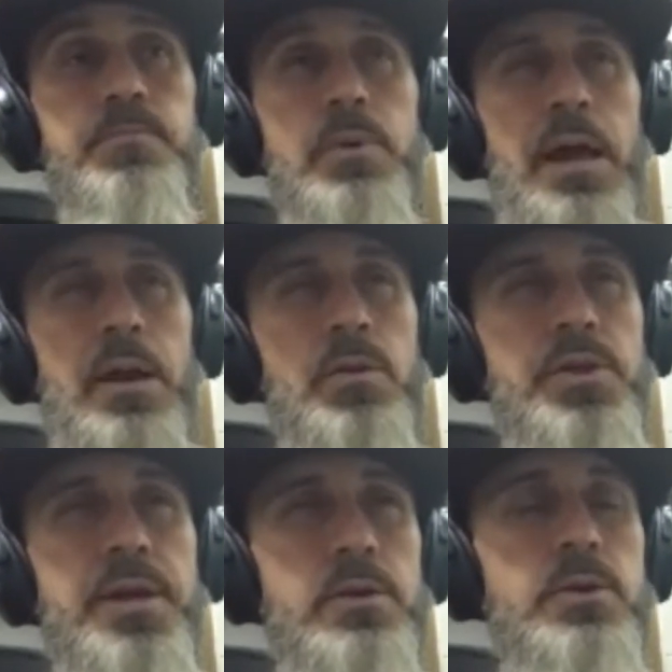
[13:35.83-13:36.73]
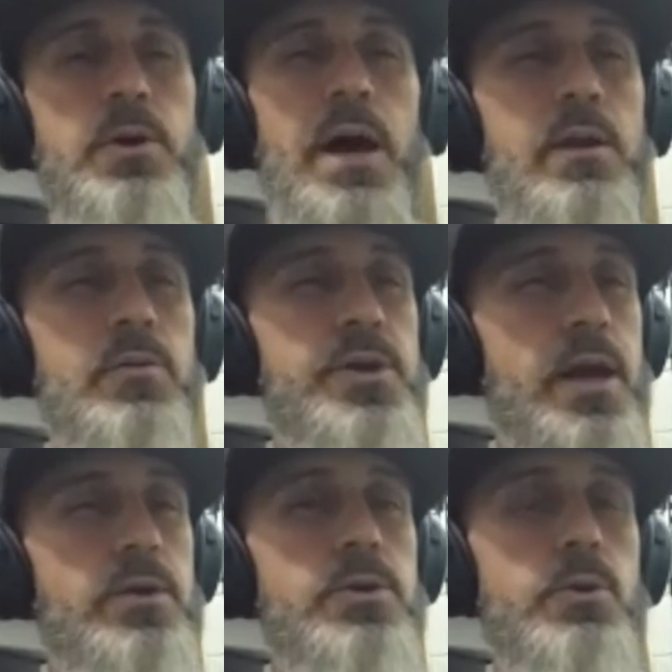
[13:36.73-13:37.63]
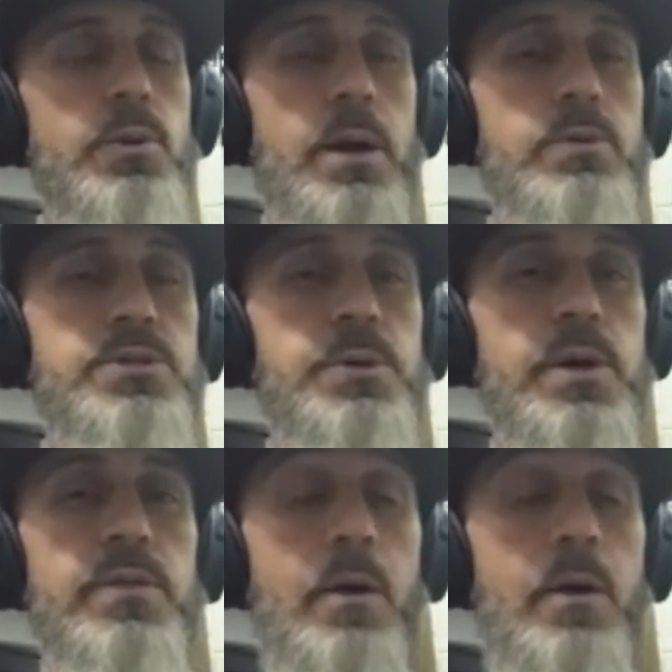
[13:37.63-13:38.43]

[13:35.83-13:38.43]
but I don't think I knew what I was doing.